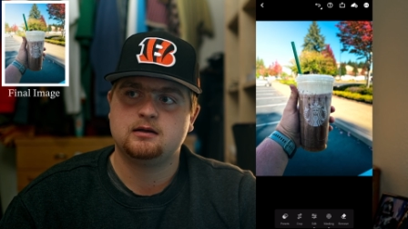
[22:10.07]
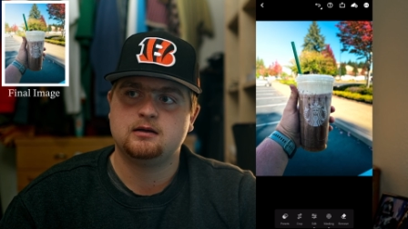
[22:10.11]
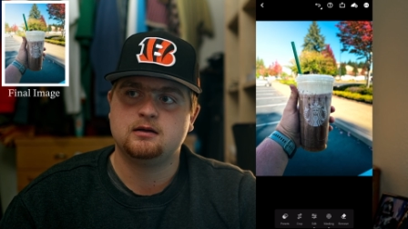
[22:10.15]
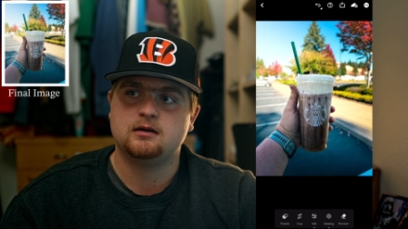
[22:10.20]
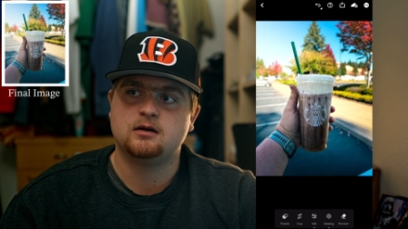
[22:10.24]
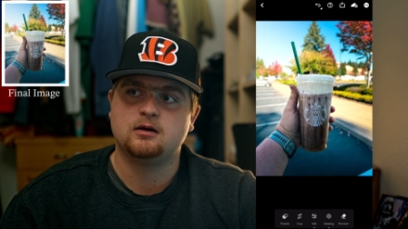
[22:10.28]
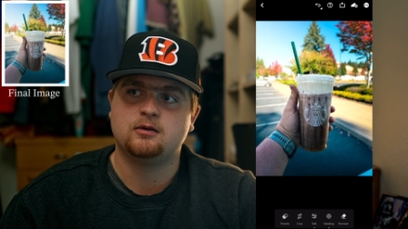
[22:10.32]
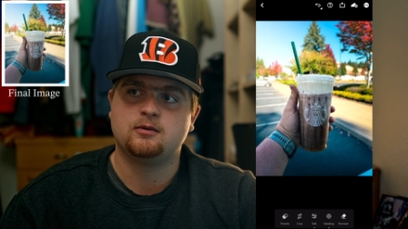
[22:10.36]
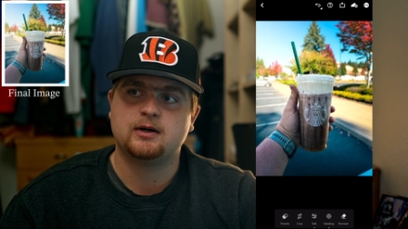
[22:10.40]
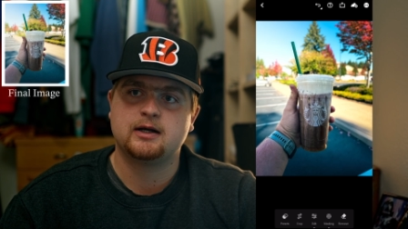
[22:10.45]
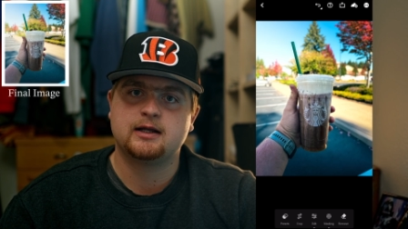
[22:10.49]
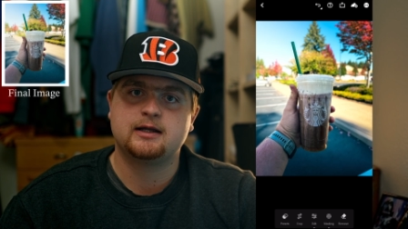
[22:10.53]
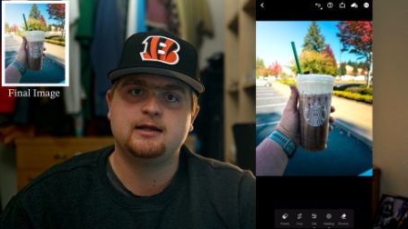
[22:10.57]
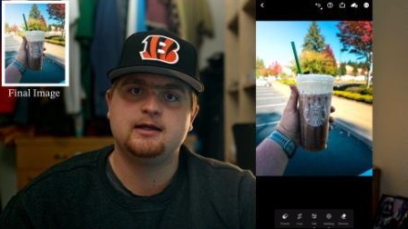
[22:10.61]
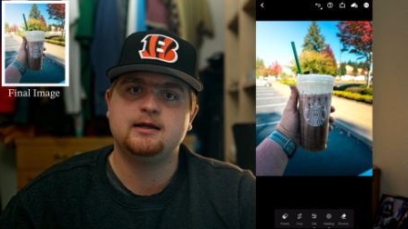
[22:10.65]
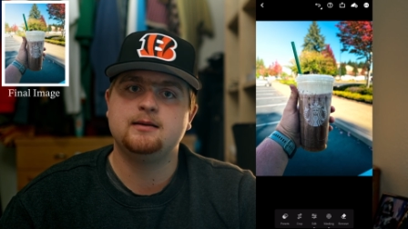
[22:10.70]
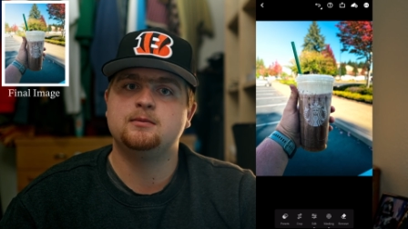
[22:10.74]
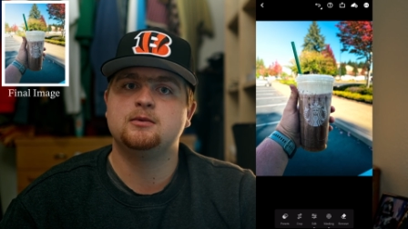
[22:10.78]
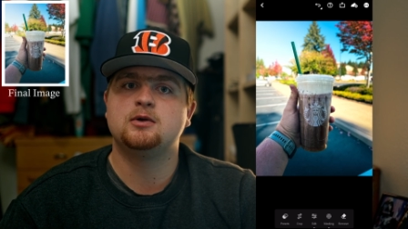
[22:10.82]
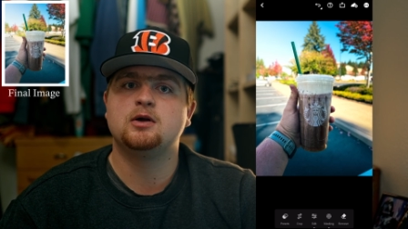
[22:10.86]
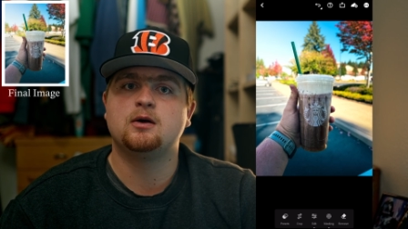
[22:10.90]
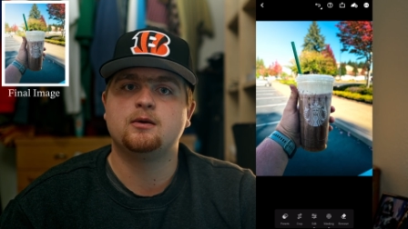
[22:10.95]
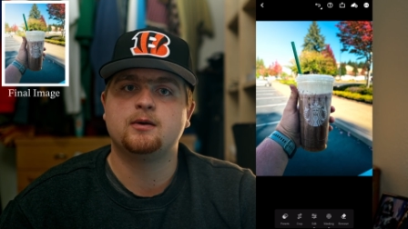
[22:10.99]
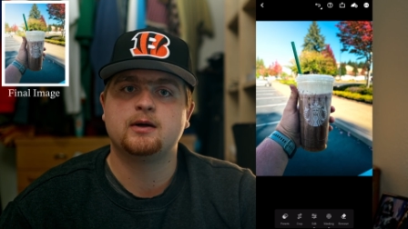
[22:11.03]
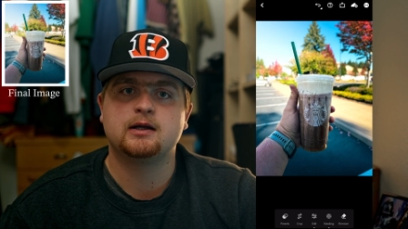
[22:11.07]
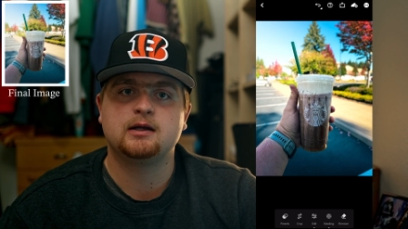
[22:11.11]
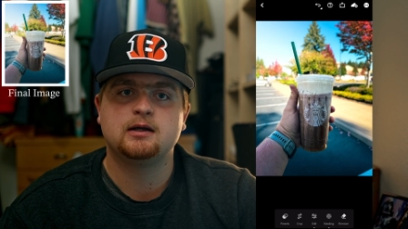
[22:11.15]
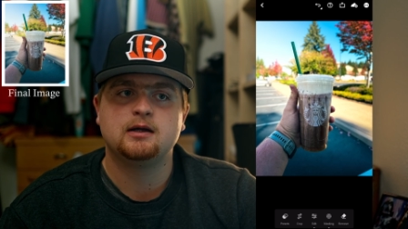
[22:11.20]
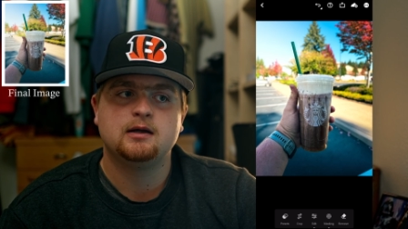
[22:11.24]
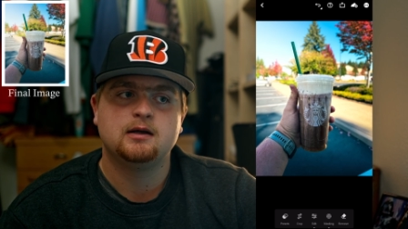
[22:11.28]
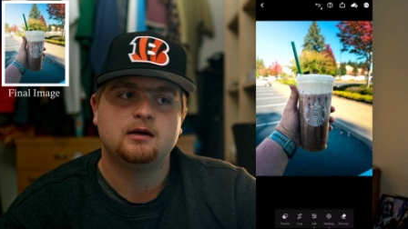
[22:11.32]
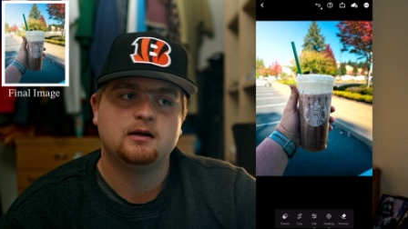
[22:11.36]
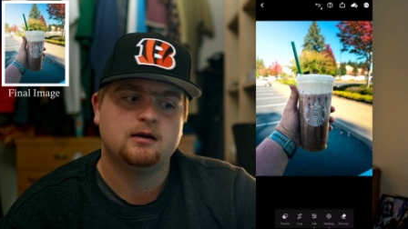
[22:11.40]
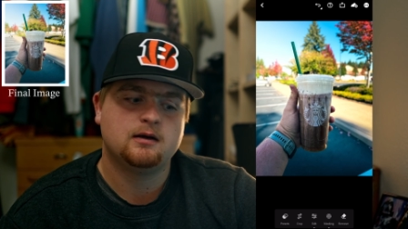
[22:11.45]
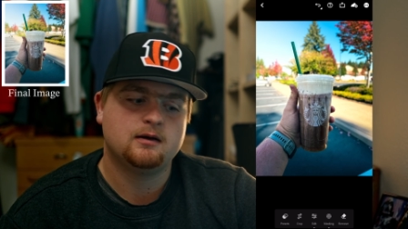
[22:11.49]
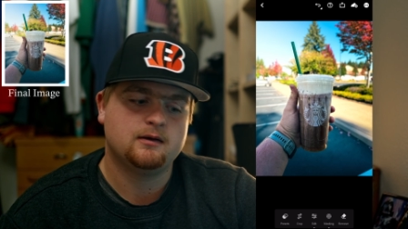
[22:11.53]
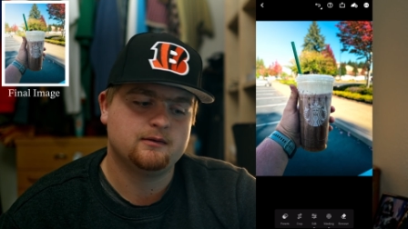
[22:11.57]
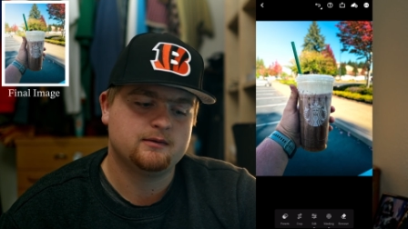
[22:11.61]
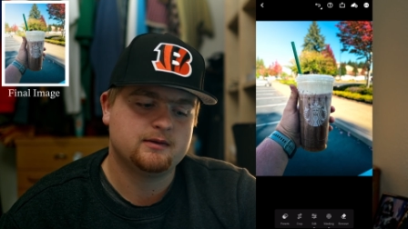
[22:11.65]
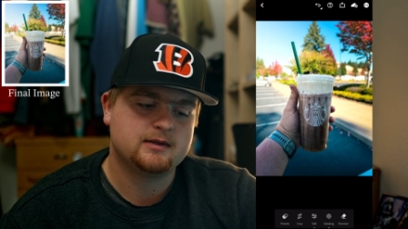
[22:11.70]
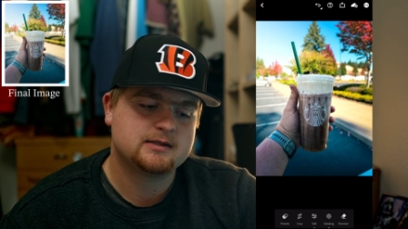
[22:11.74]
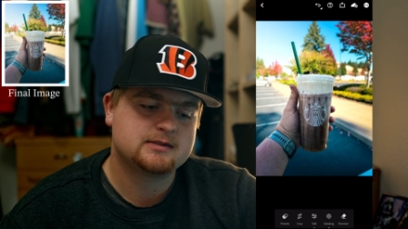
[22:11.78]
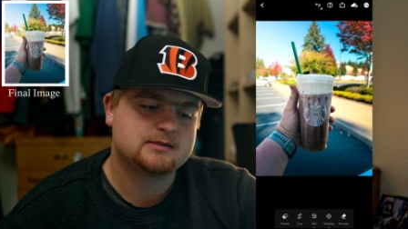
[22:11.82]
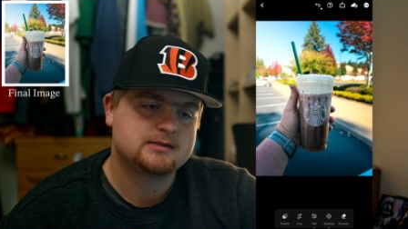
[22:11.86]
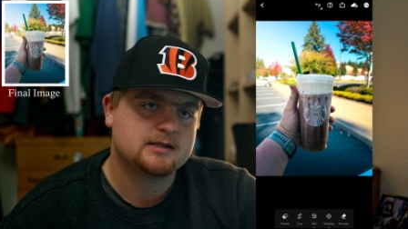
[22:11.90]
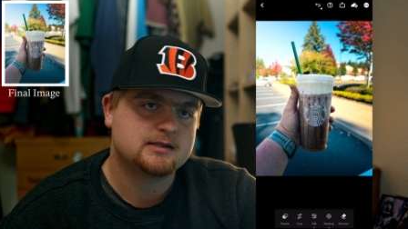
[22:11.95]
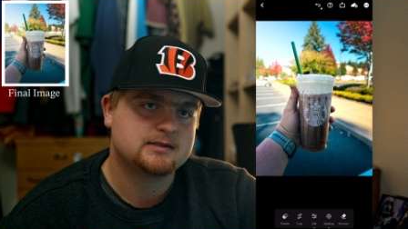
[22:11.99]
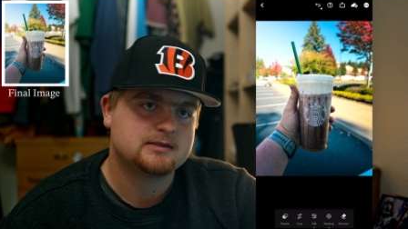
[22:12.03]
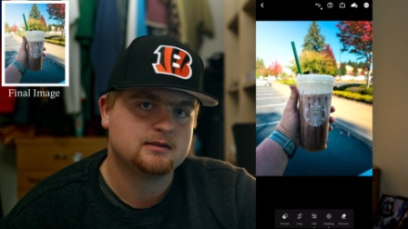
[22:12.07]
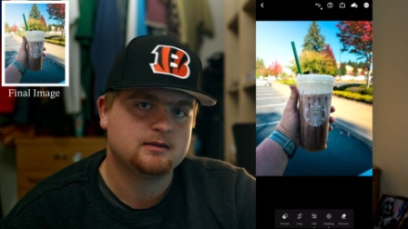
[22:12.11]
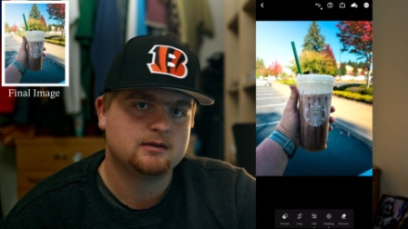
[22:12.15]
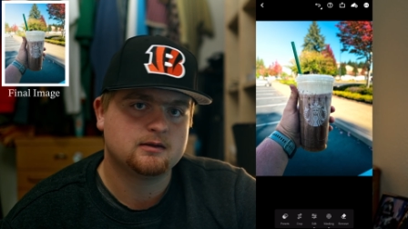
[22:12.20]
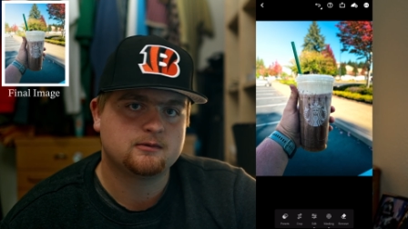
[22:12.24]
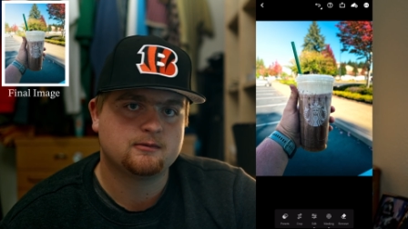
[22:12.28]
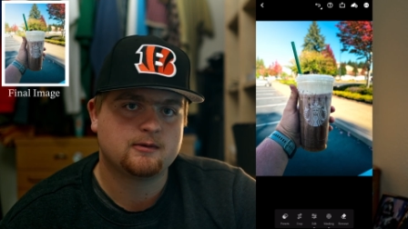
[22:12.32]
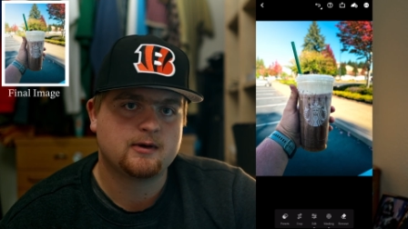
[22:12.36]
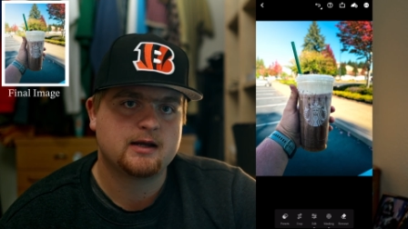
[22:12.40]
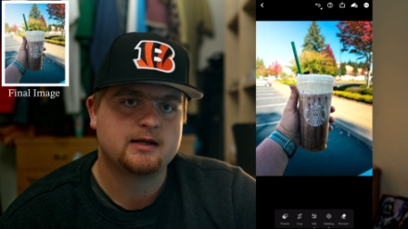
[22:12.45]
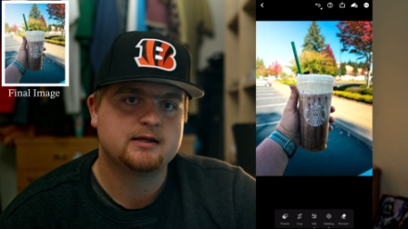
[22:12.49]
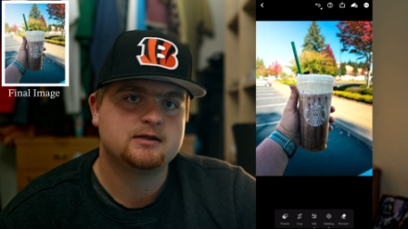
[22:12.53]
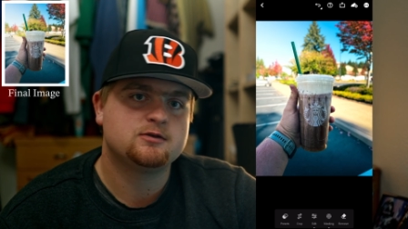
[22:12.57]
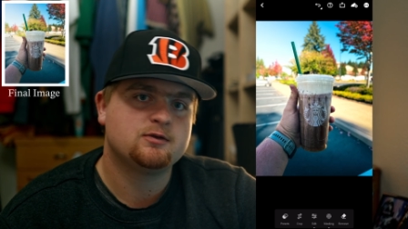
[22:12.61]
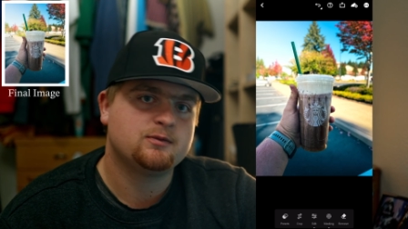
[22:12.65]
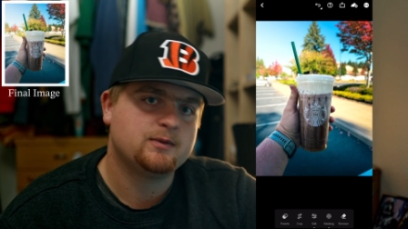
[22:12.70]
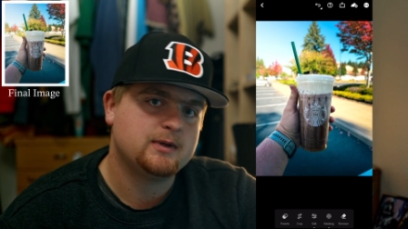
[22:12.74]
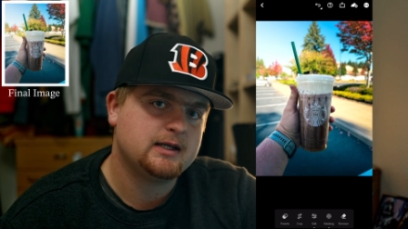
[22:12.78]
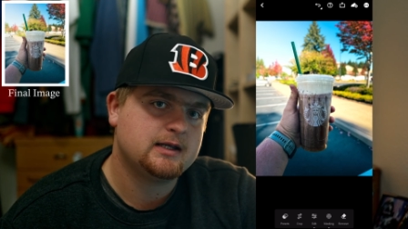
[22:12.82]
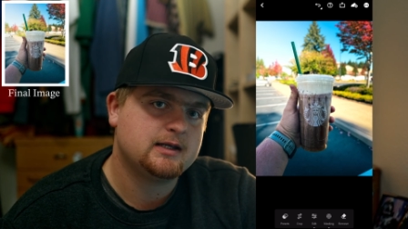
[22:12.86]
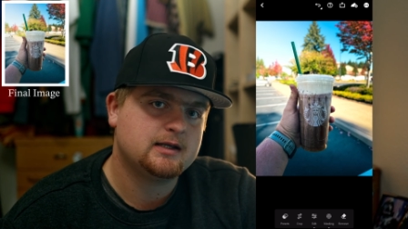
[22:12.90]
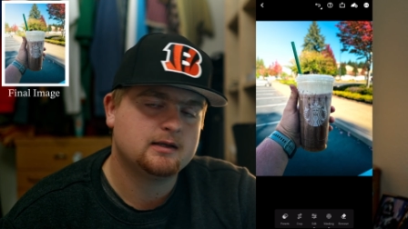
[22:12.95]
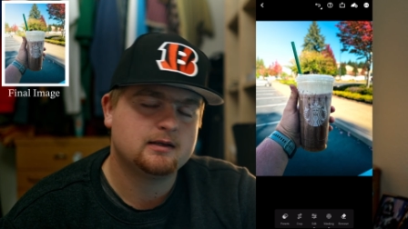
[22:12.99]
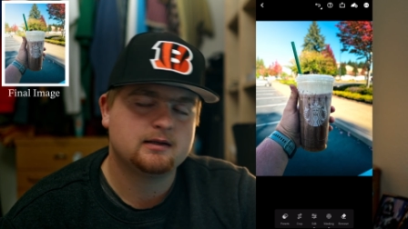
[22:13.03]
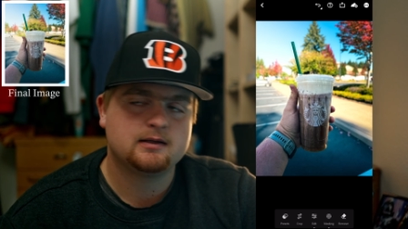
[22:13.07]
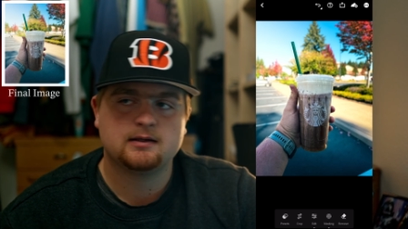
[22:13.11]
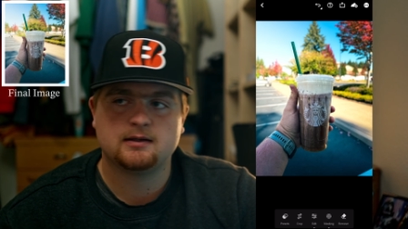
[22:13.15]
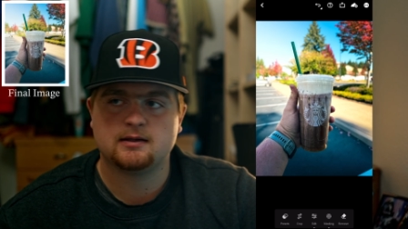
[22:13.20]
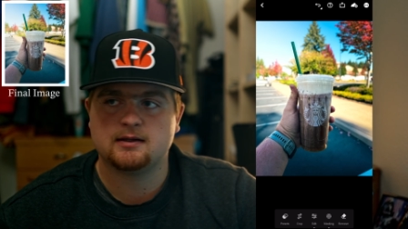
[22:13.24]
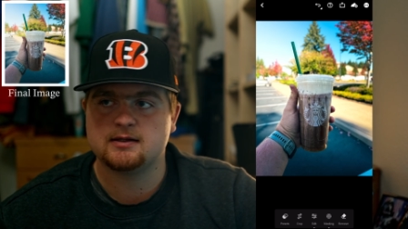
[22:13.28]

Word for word: You don't want to keep going, oh, this doesn't look right, tweak.